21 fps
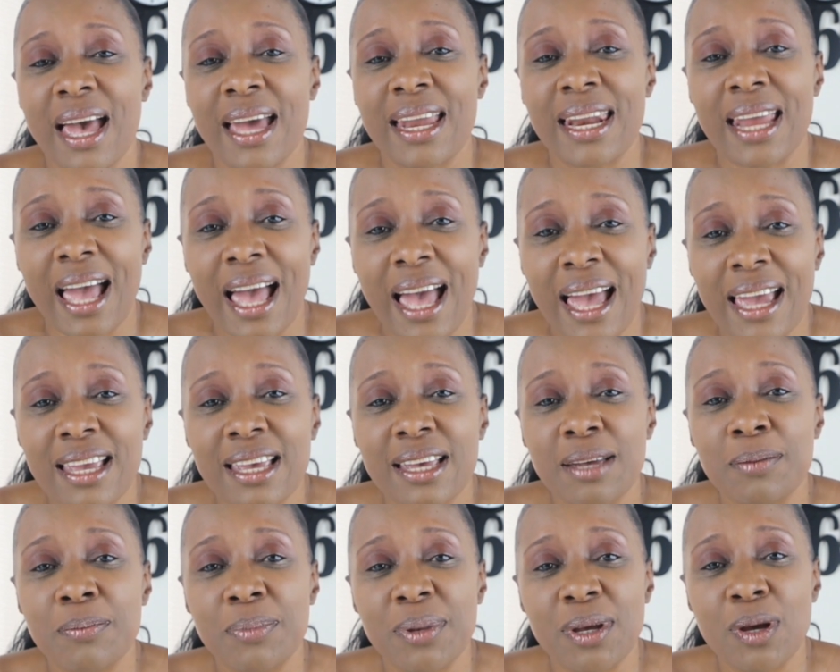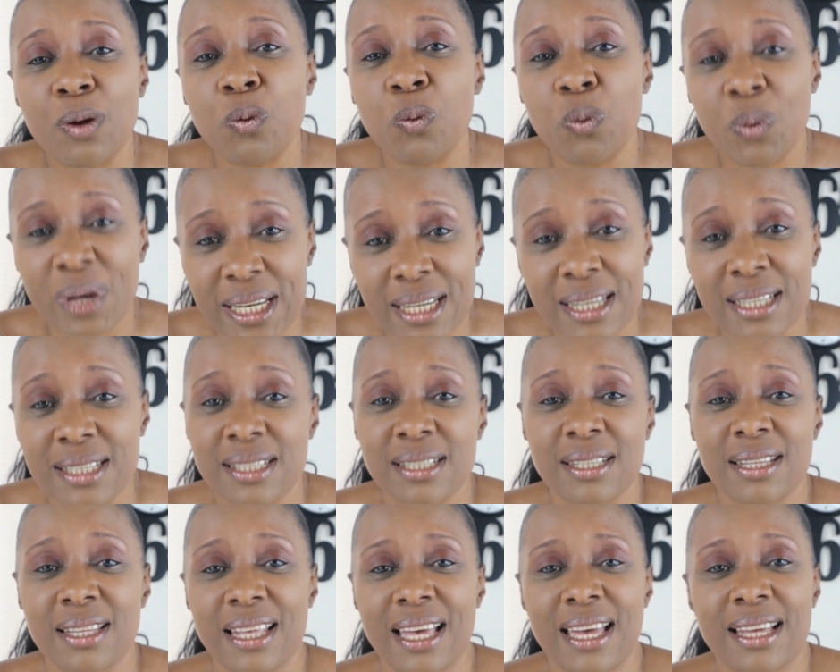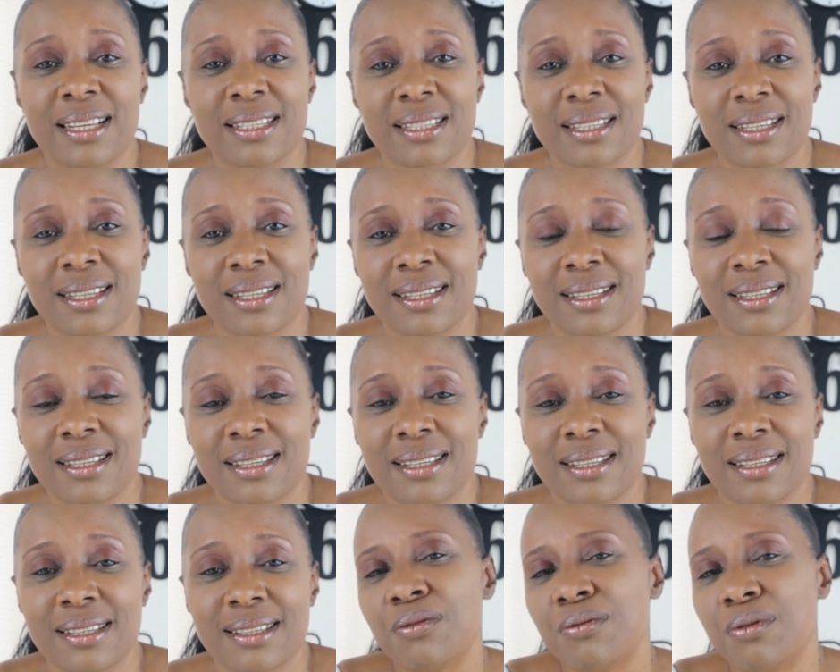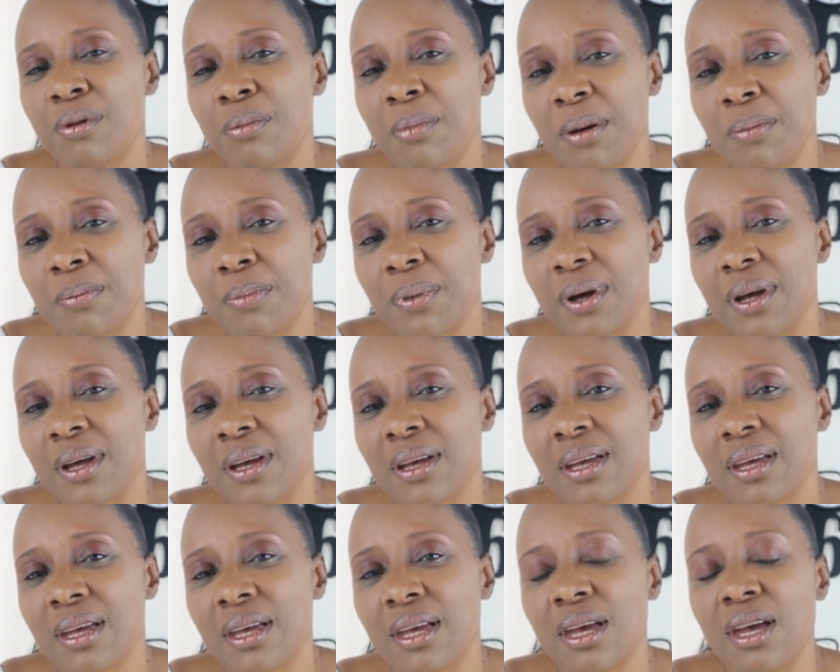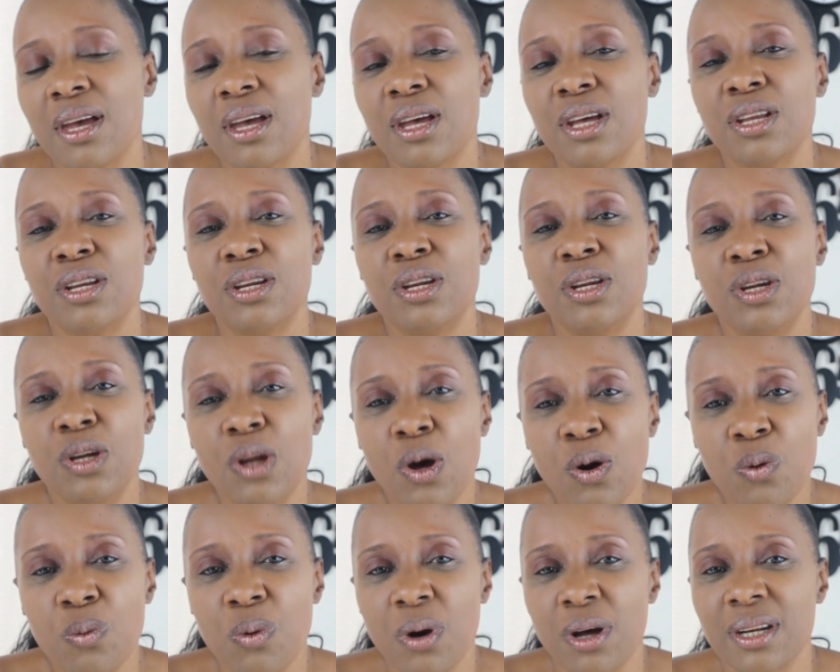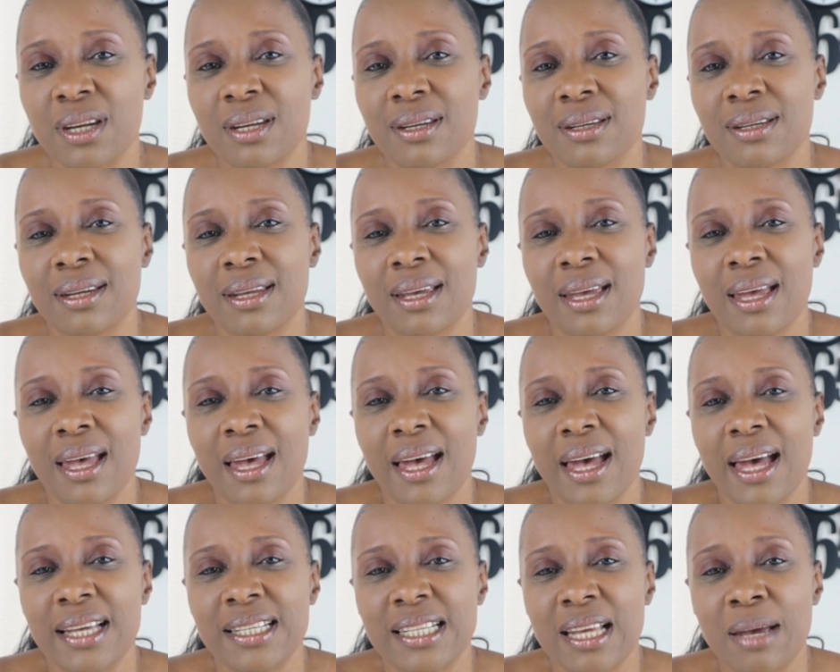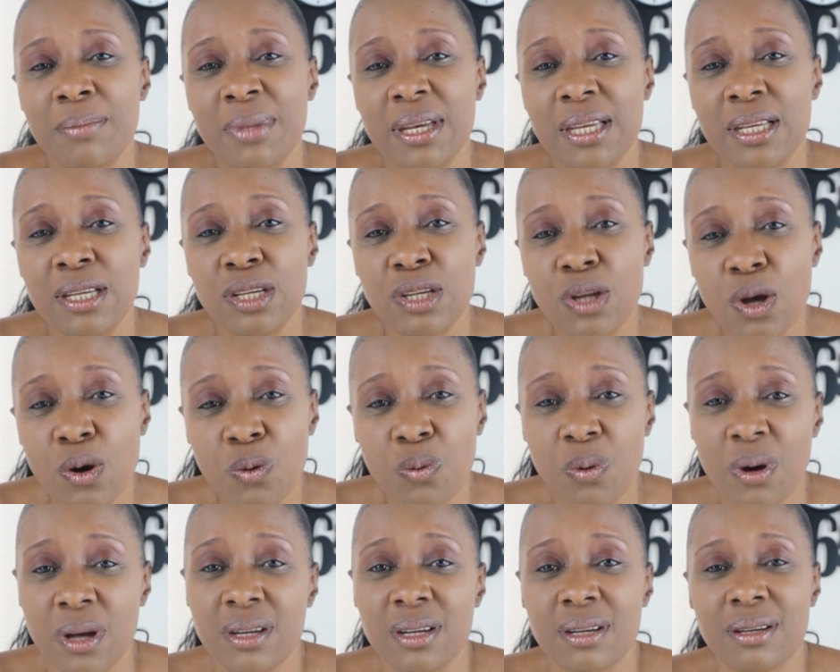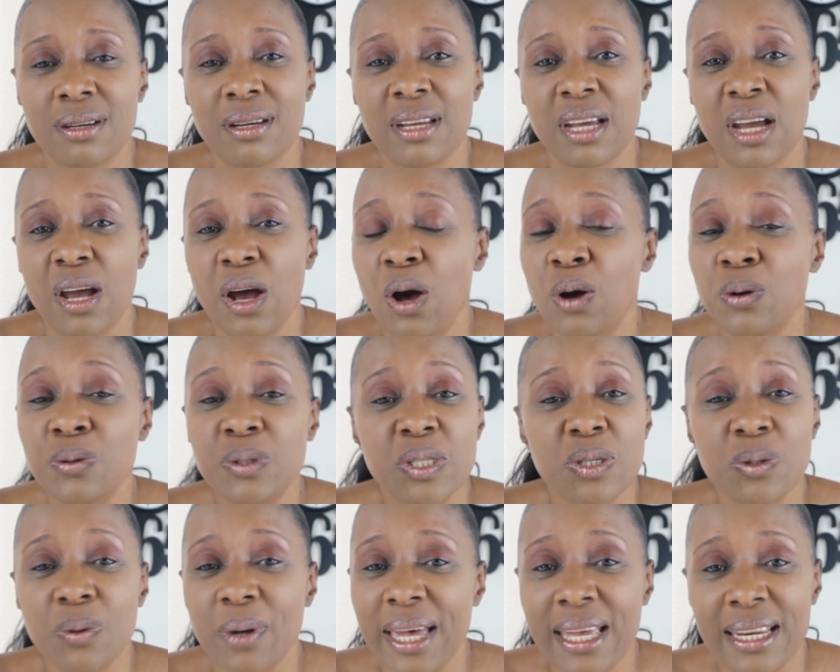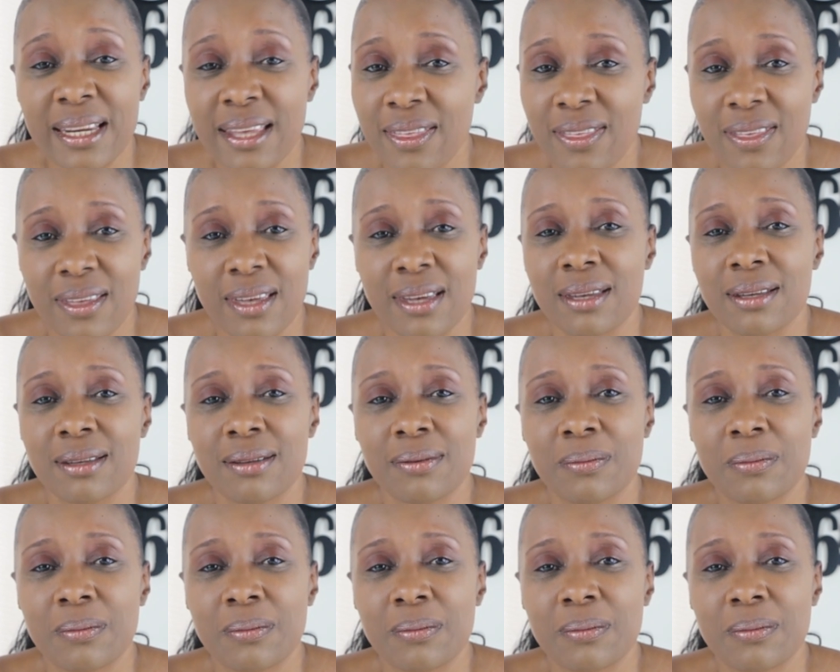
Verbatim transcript: And I can be a witness to that. Remember, no one, and I mean no one, owes you anything.